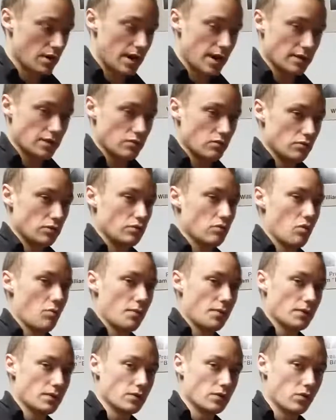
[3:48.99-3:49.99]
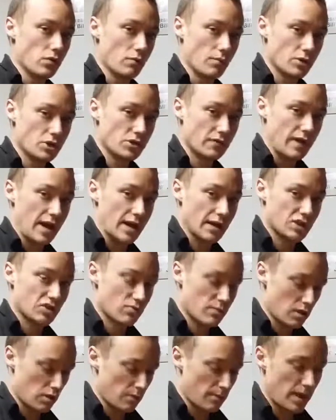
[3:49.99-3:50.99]
and you open the door, a bunch of extra
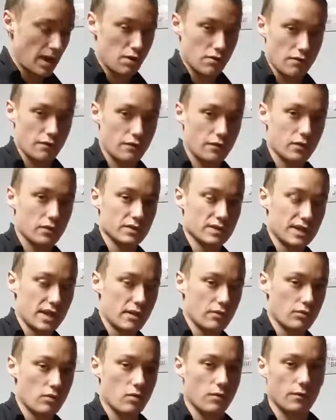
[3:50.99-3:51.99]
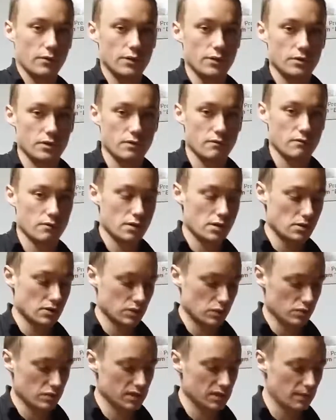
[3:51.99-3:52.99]
metal powder falls out, hopefully you can reuse it
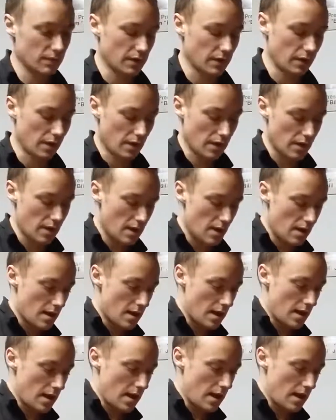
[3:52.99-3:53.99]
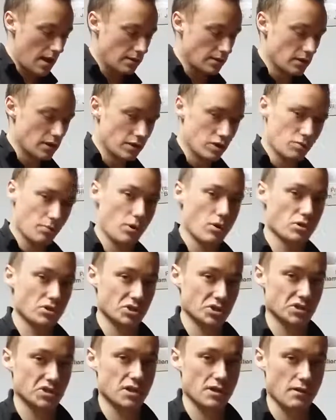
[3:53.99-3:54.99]
or something, and your part's
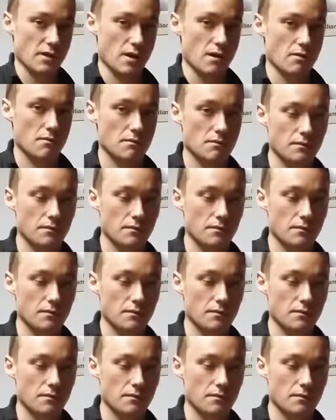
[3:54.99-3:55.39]
just sitting there.